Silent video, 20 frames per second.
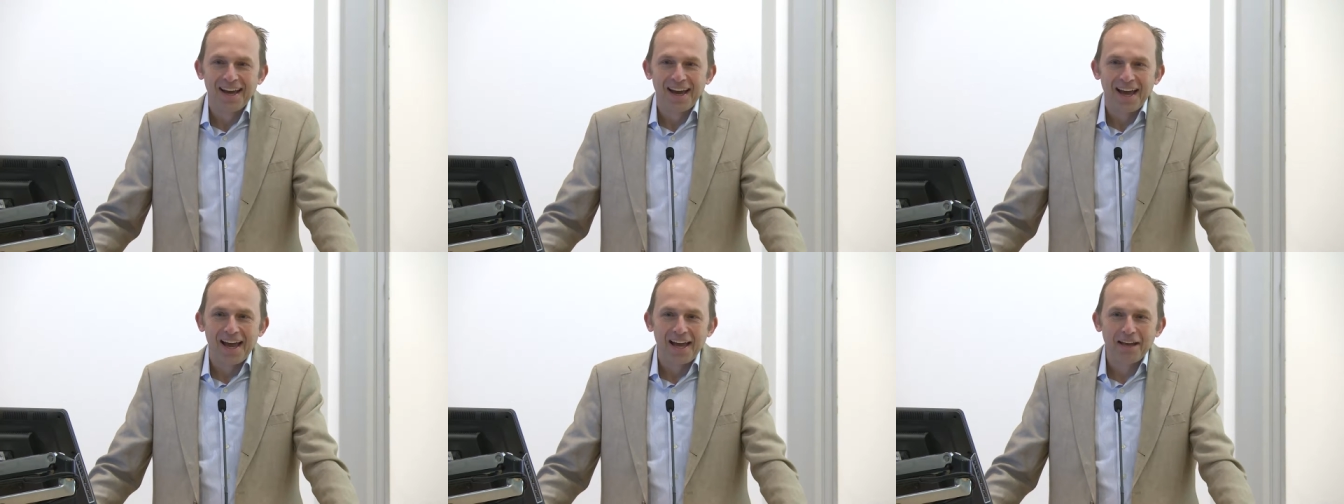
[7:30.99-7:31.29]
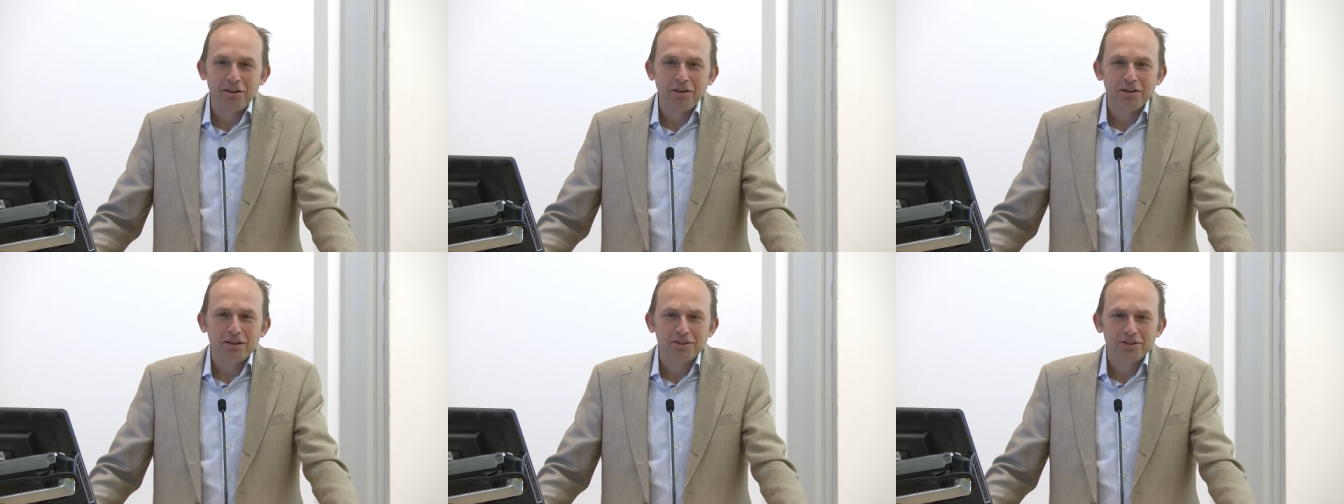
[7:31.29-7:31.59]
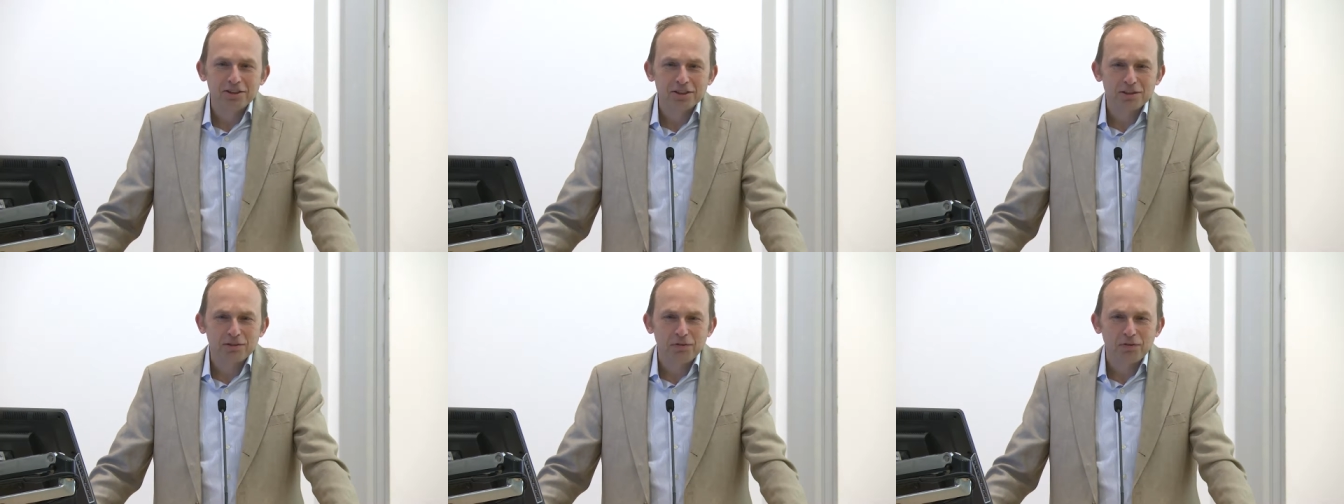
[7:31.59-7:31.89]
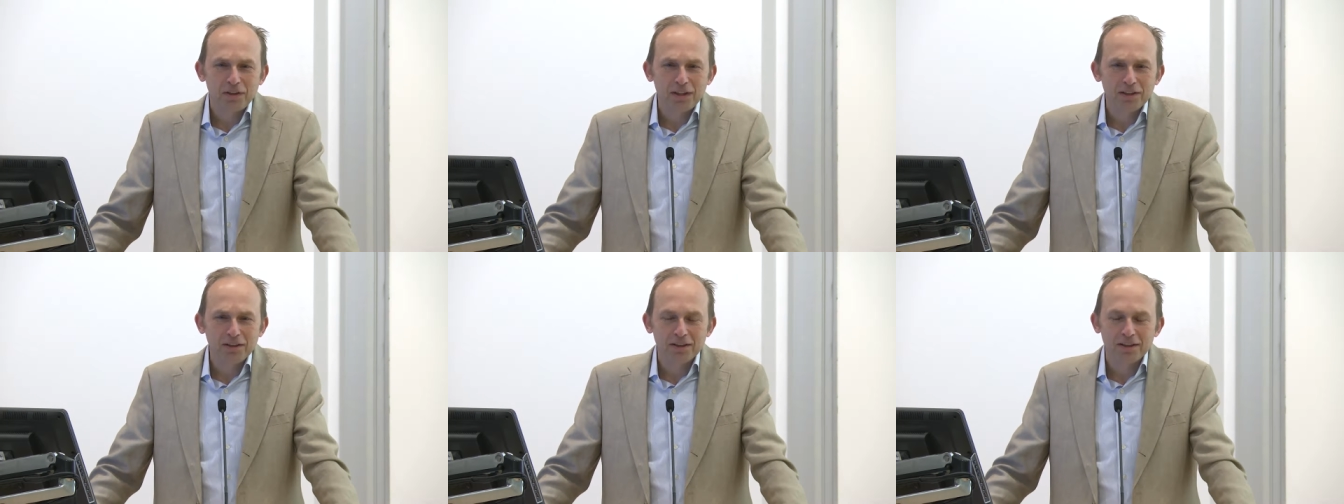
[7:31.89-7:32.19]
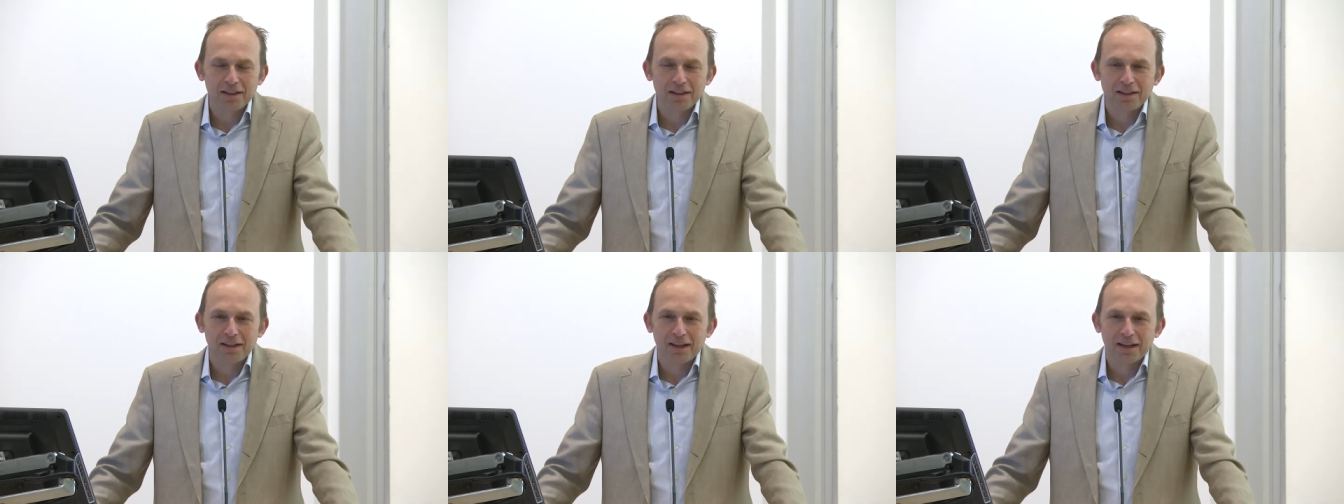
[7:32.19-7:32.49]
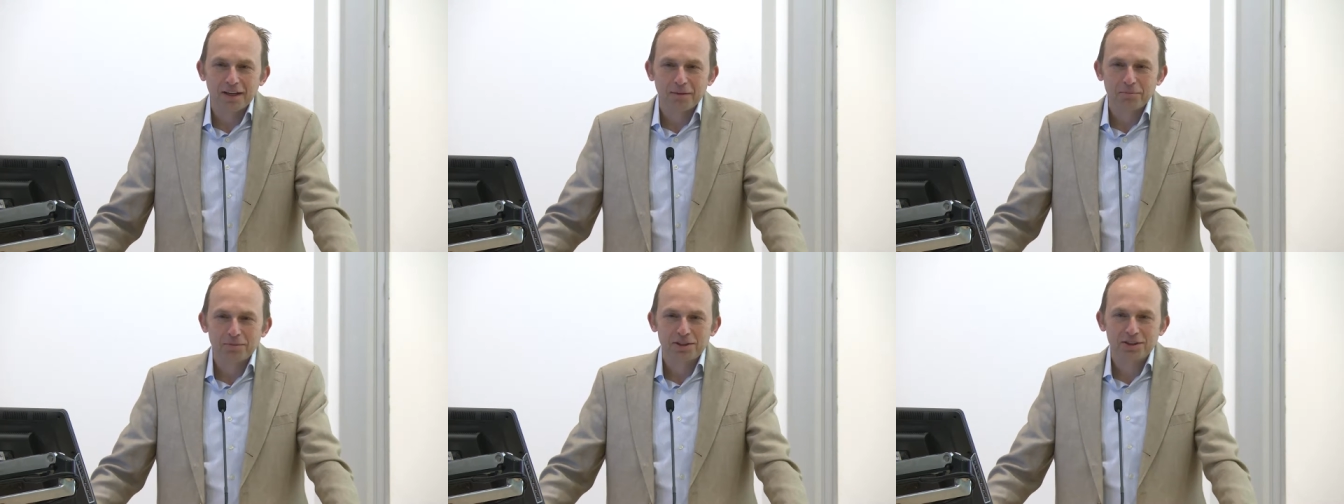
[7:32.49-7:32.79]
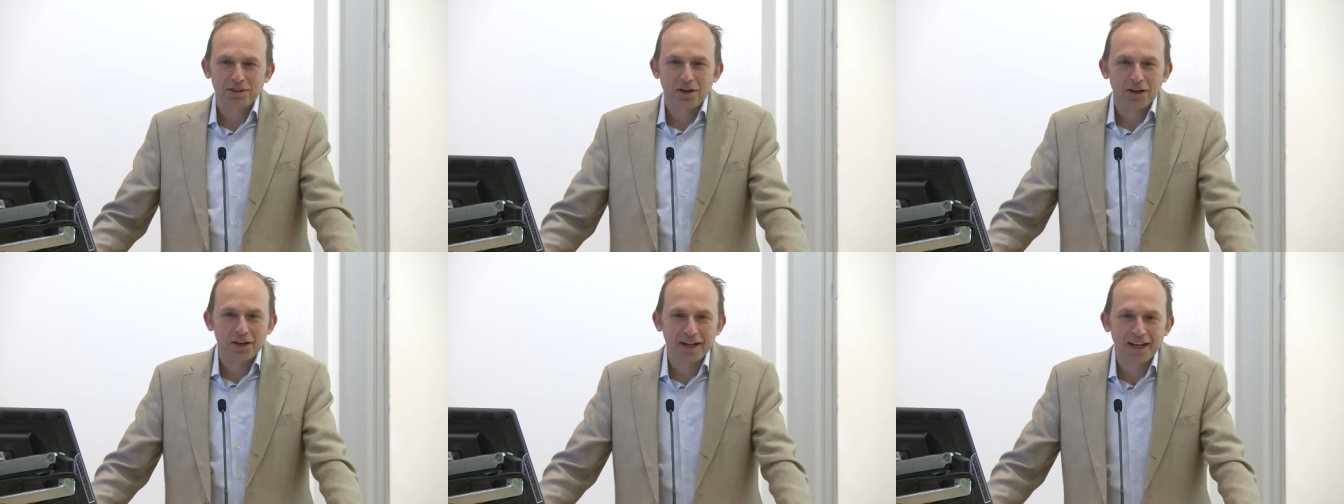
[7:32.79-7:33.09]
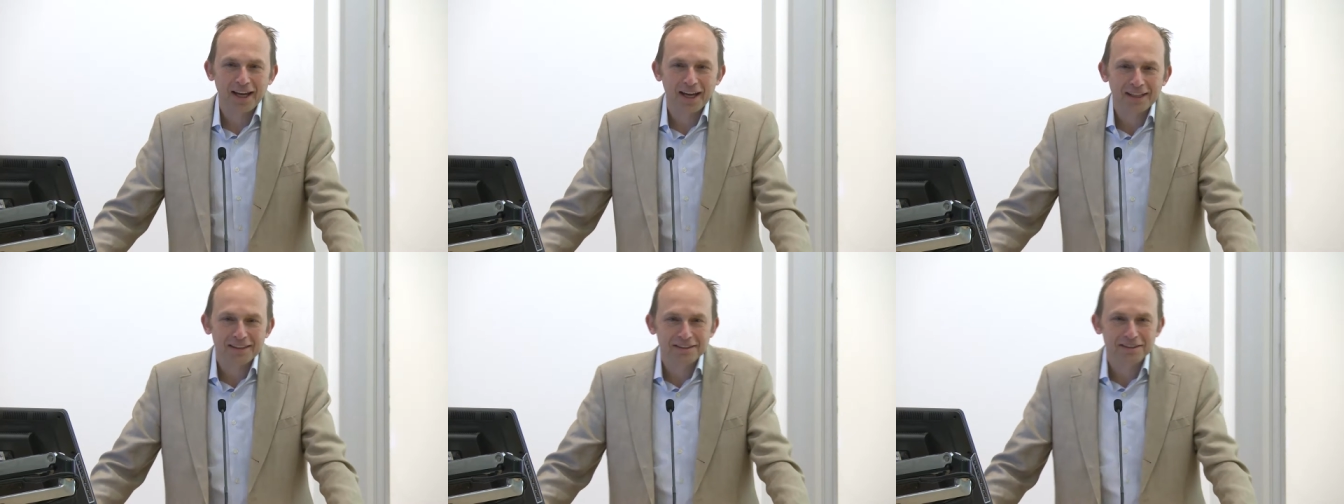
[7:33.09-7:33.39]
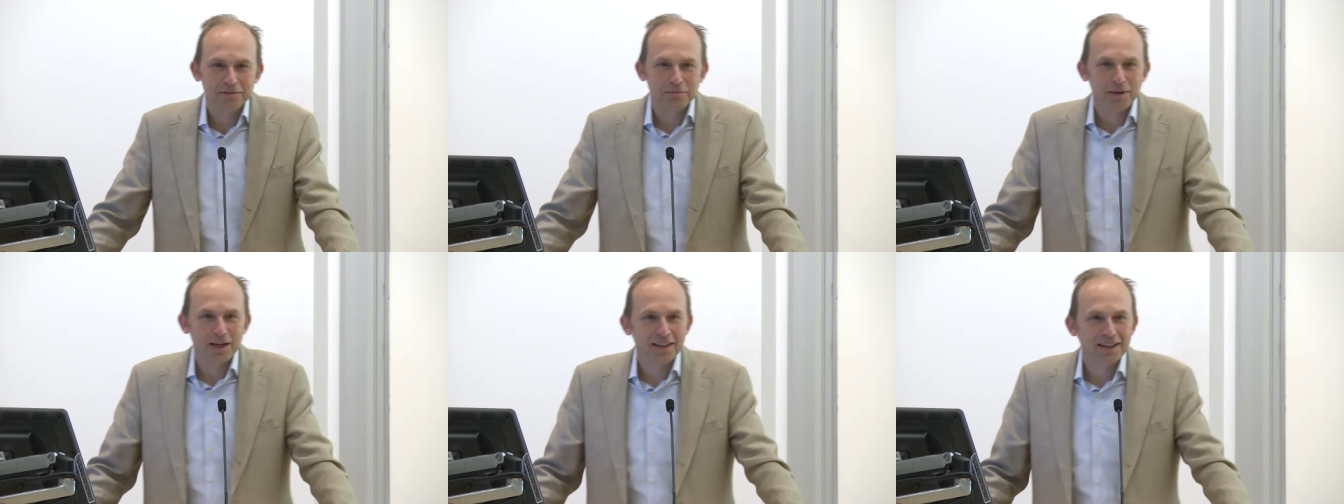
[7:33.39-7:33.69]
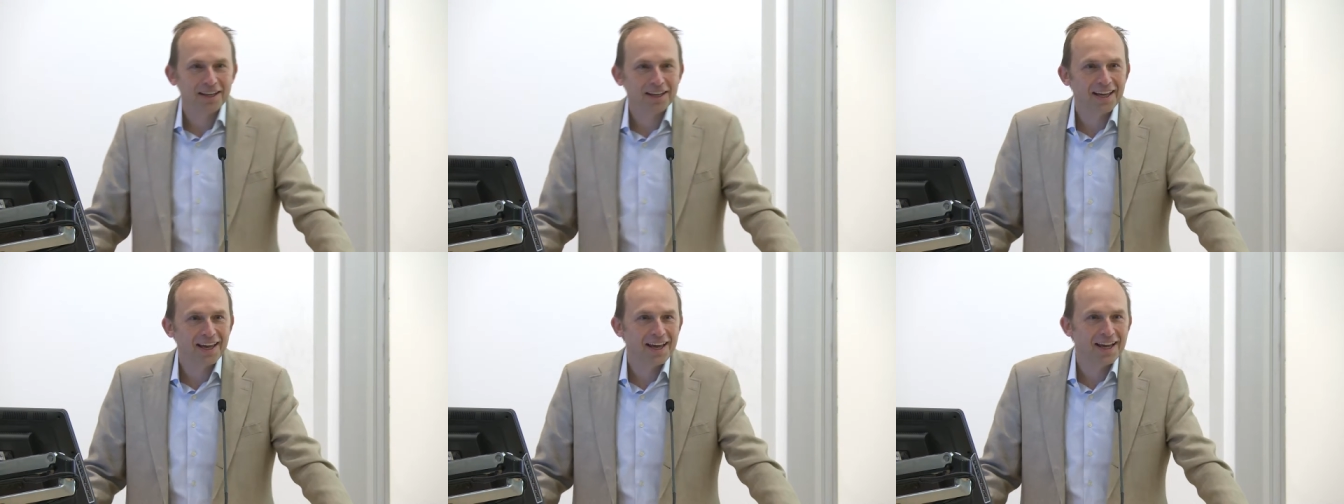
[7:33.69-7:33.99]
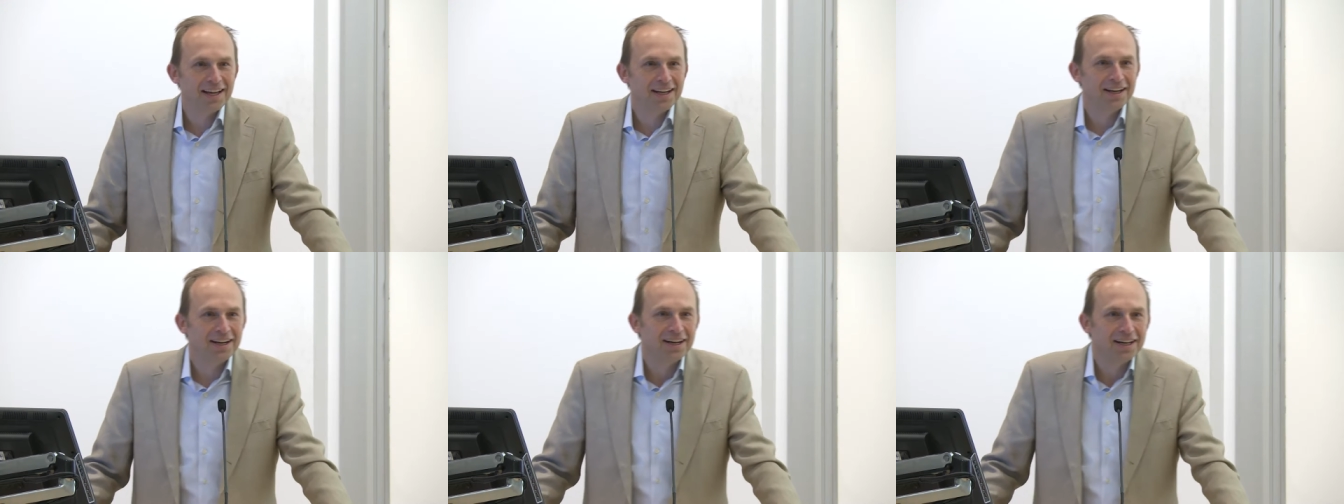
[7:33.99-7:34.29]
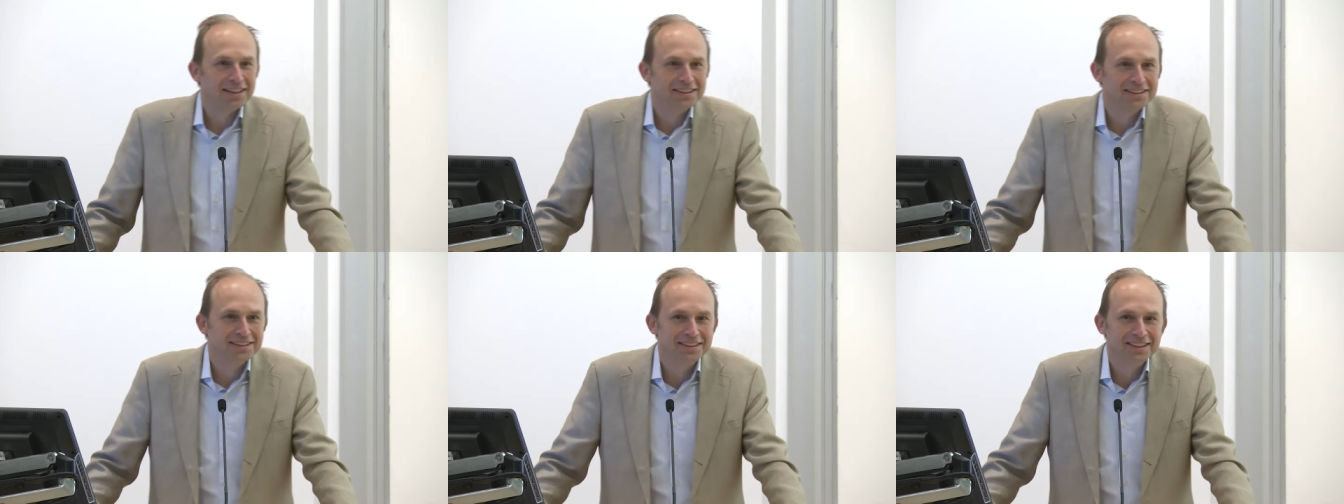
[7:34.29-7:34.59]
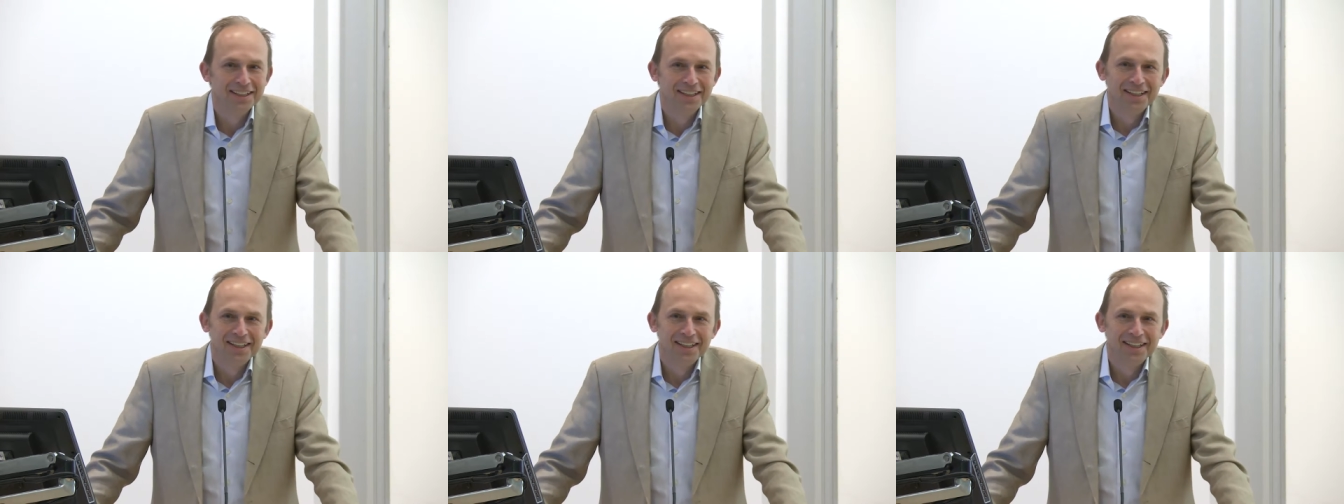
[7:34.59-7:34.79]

And you could just feel the um, sarcasm and the chaos